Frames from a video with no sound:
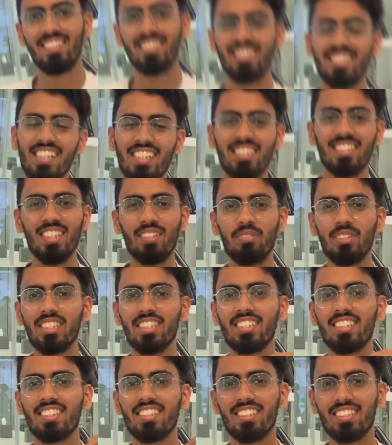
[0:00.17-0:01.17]
The exam
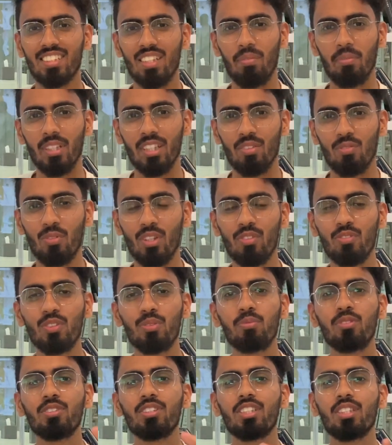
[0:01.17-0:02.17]
season is coming. One of the
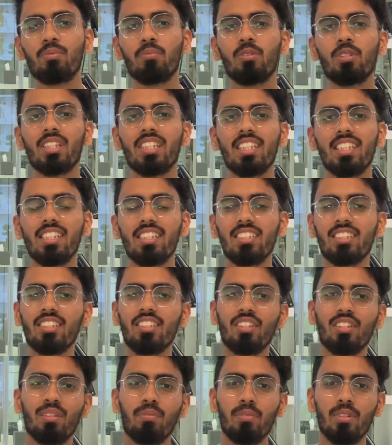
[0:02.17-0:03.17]
most important days in
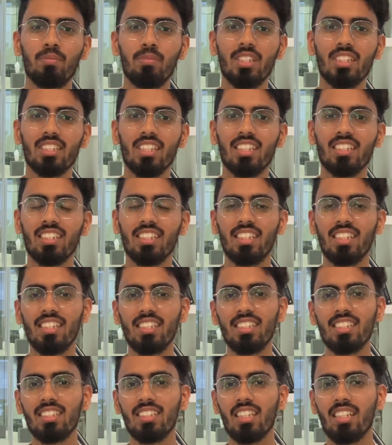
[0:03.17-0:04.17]
your MBBS are the
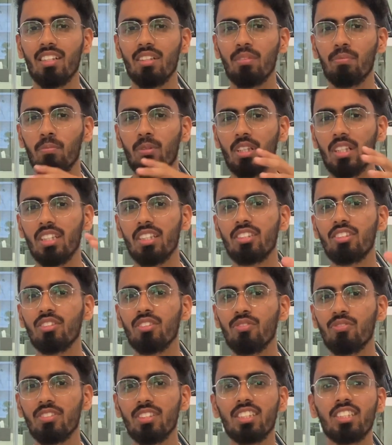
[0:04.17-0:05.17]
days that are prior to your
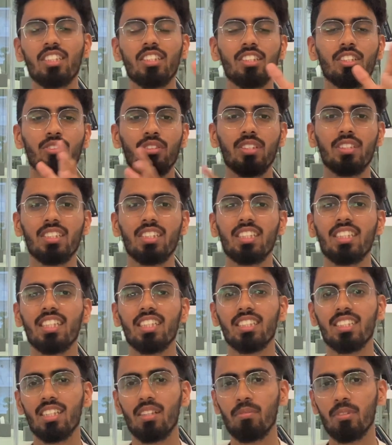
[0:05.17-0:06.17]
first year university
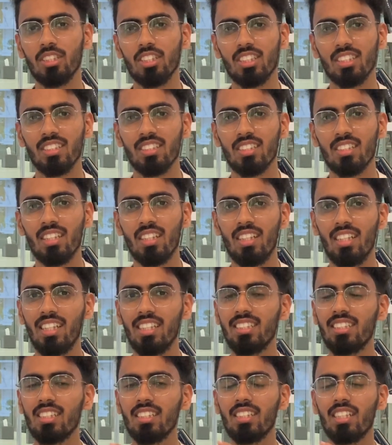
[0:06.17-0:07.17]
examinations.
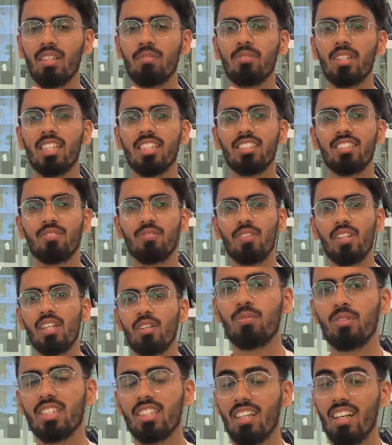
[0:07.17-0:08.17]
It's a time that is filled
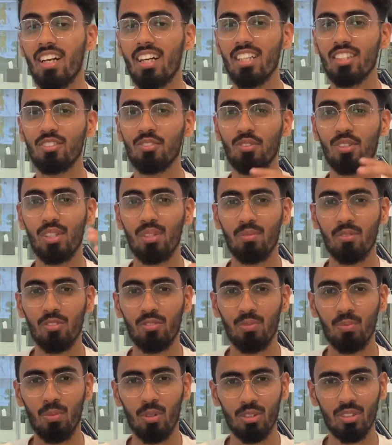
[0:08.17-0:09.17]
with large volume of
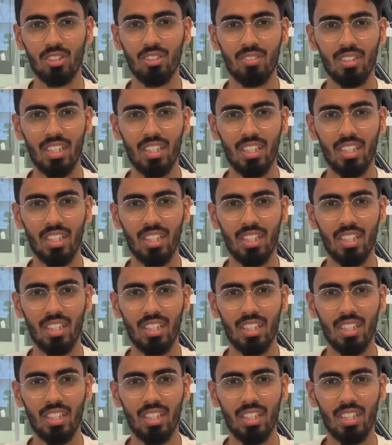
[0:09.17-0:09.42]
books on